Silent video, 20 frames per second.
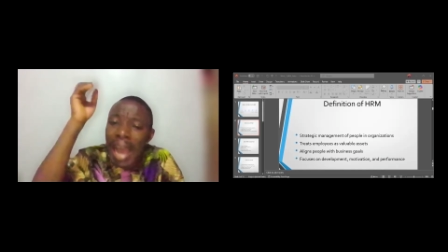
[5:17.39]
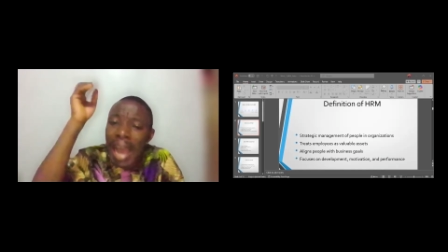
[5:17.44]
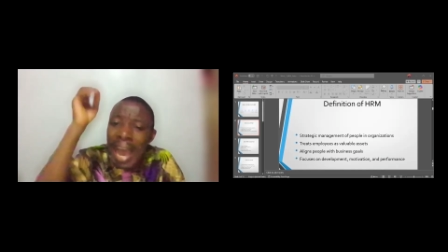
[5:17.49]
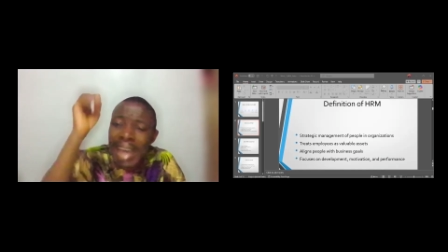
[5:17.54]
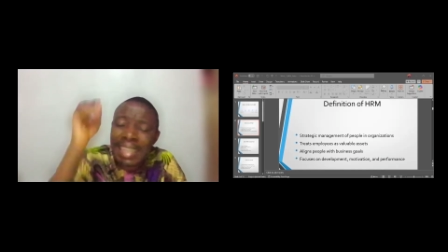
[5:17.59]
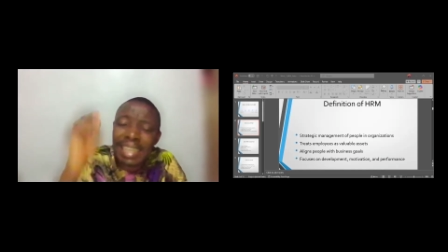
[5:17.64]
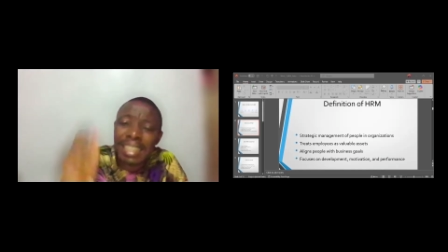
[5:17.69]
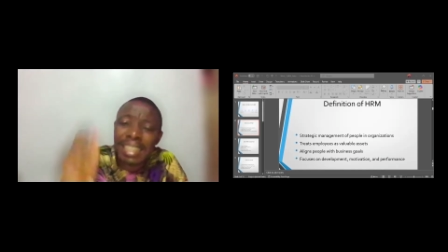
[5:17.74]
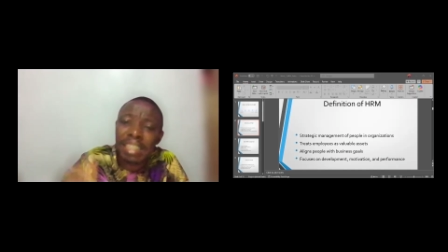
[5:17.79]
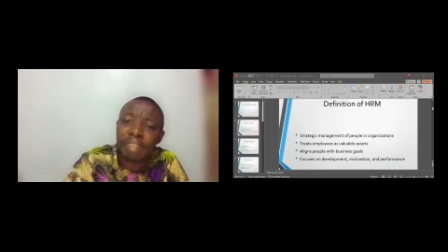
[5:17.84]

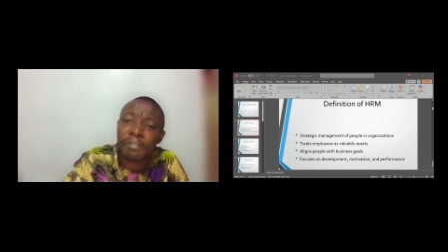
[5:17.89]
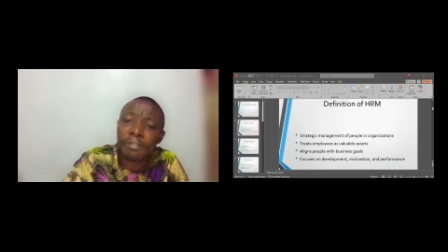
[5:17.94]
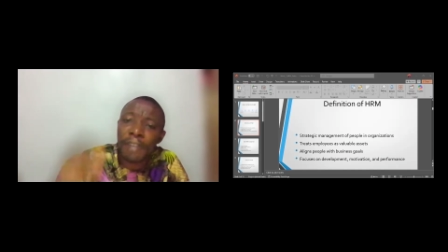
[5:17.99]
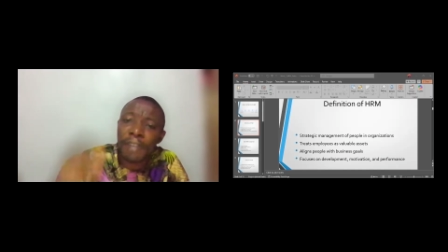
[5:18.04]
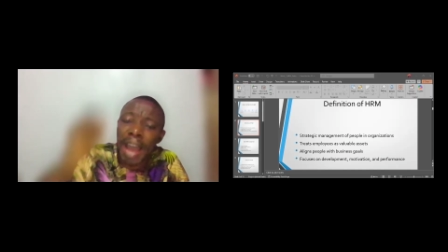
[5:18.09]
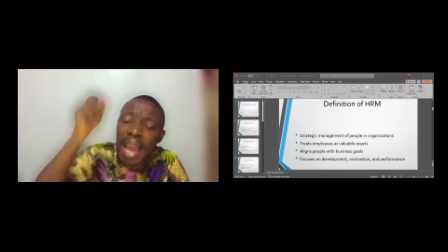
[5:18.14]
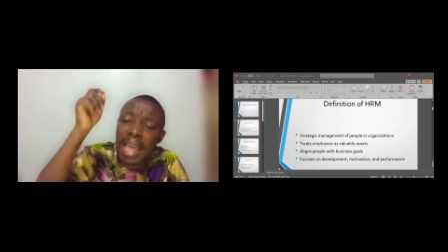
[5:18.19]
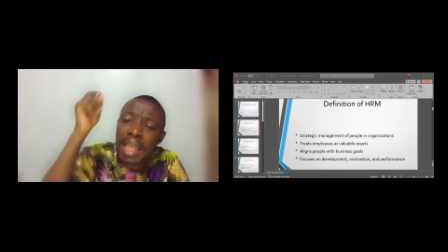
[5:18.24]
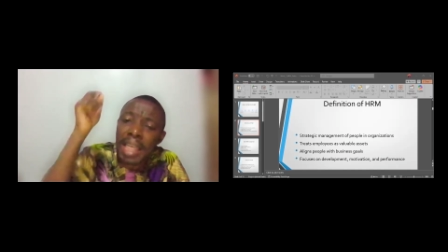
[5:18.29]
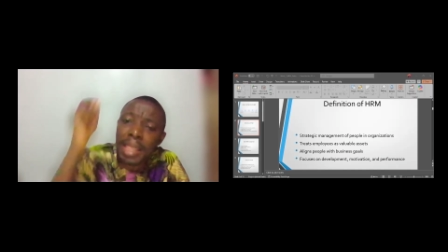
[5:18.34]

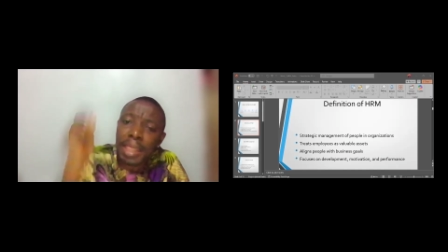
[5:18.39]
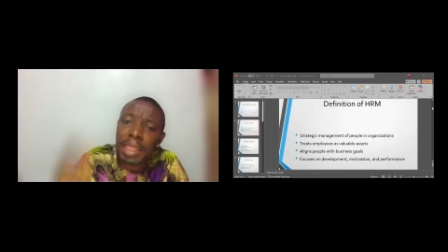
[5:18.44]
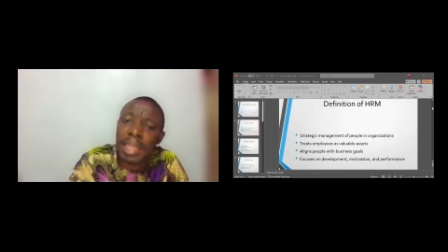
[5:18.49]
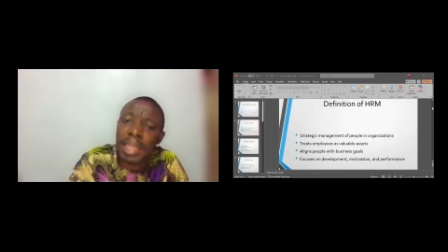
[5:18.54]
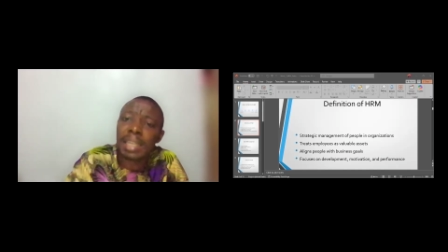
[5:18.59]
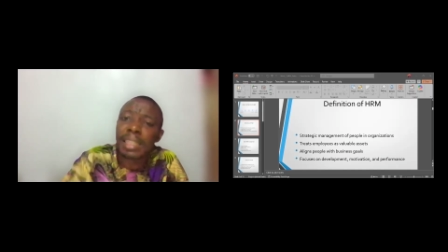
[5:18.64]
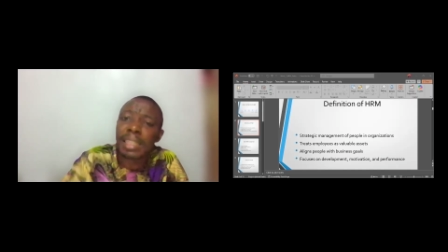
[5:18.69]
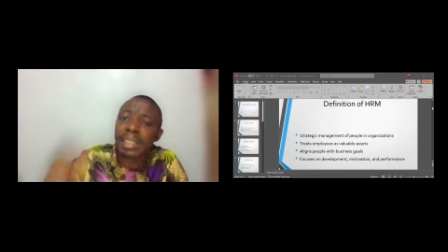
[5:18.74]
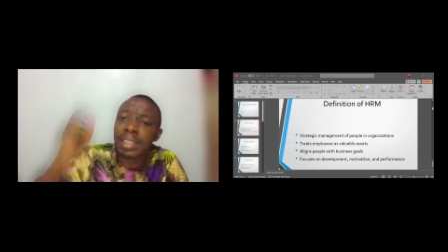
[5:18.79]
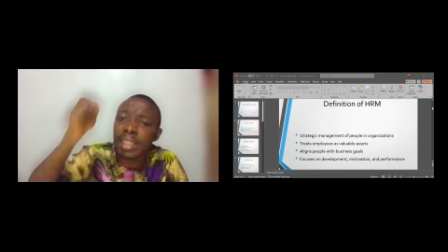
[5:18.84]
identify
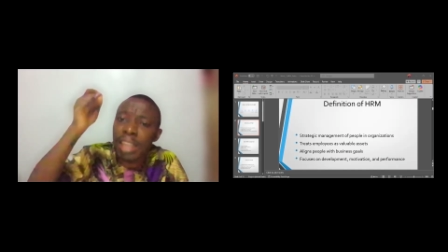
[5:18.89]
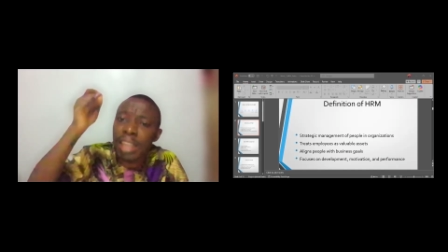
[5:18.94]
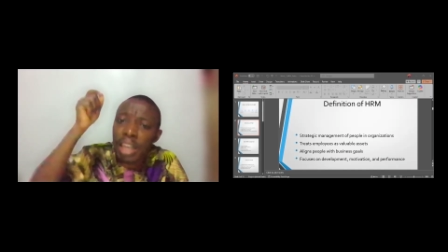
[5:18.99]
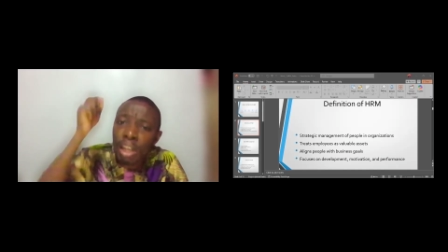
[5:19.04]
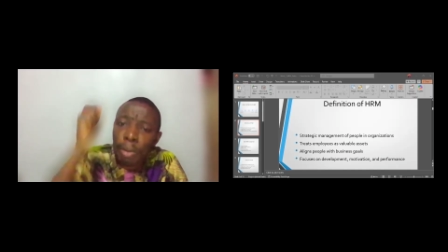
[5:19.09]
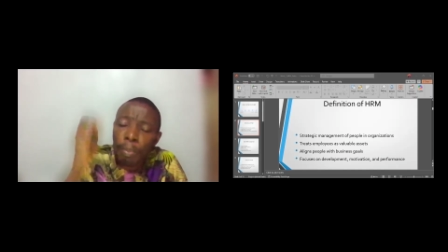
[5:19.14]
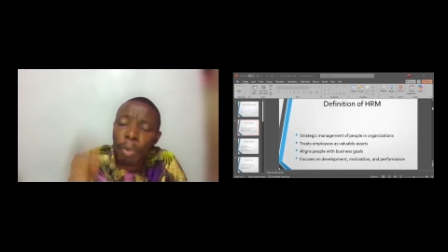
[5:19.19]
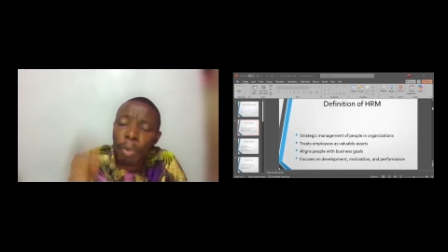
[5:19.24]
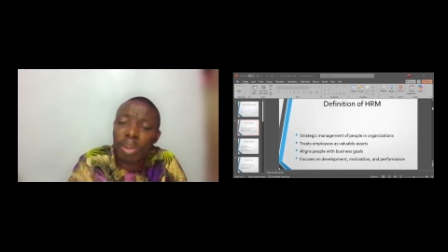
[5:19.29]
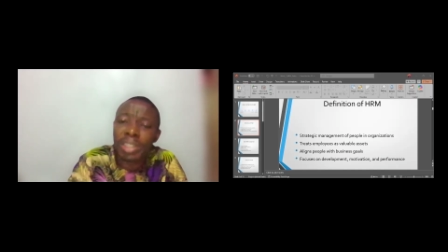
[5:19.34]
these
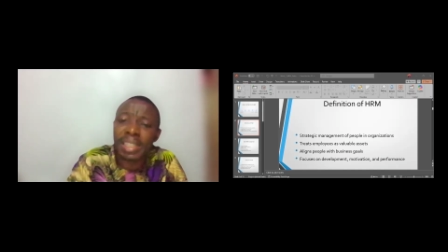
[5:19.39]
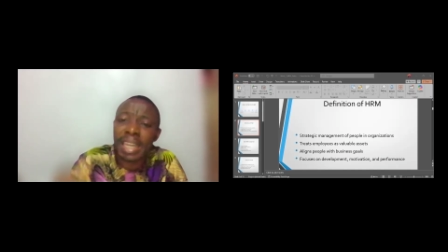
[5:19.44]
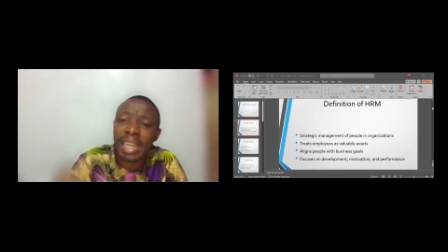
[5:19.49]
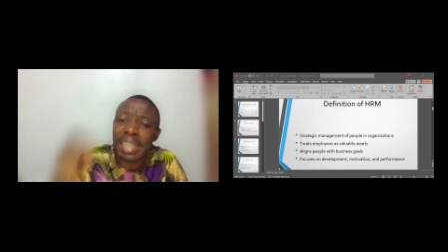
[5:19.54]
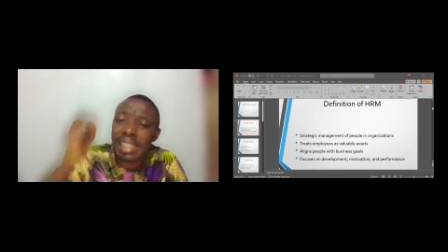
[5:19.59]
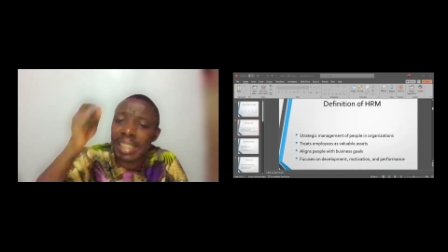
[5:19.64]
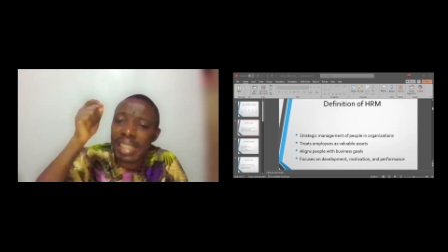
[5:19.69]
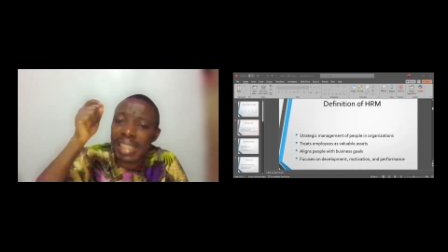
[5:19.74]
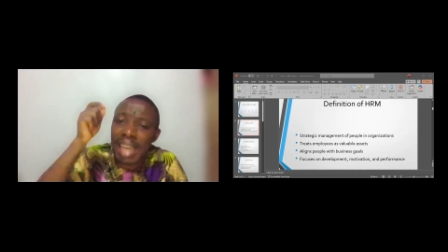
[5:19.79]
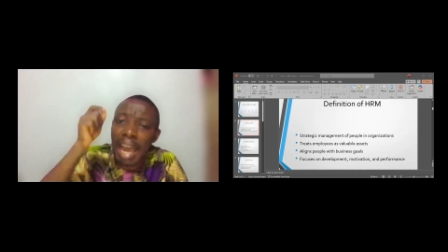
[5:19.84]

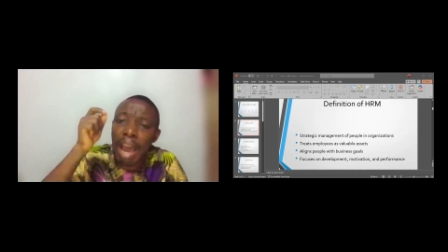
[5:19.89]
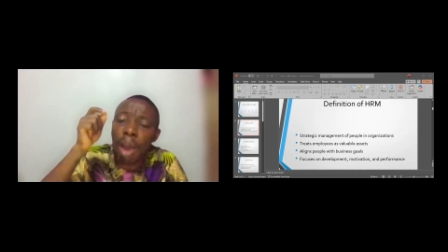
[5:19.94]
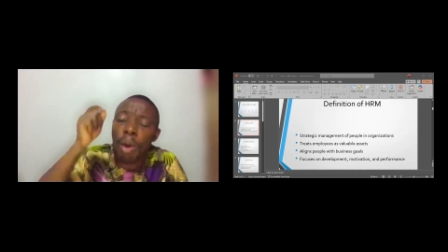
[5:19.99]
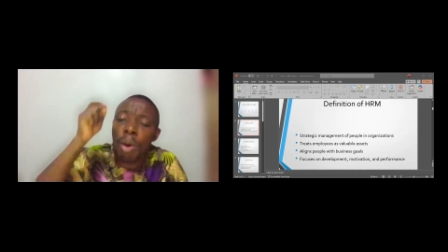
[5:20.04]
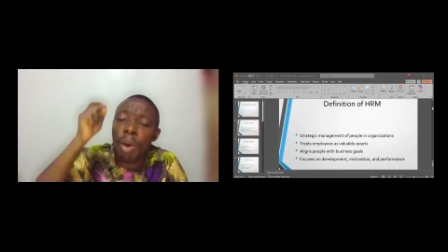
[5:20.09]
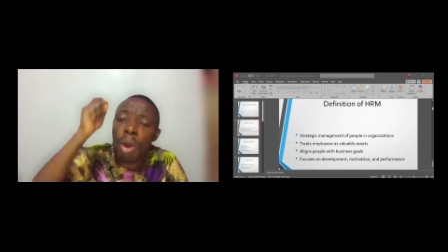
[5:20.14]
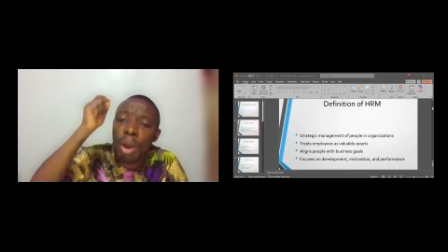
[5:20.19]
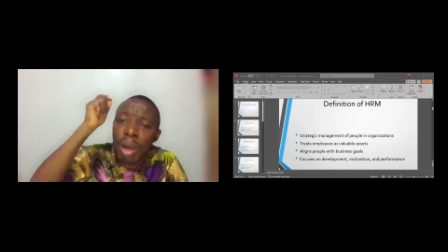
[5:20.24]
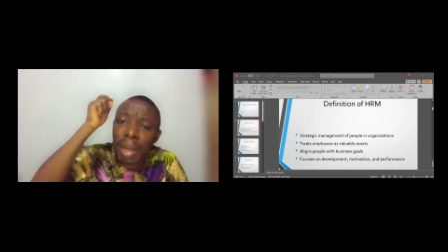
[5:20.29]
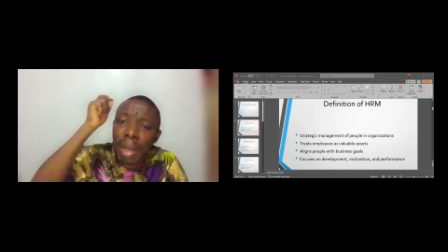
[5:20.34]

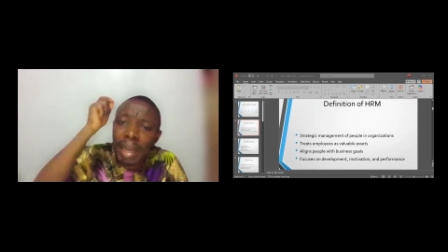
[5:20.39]
potential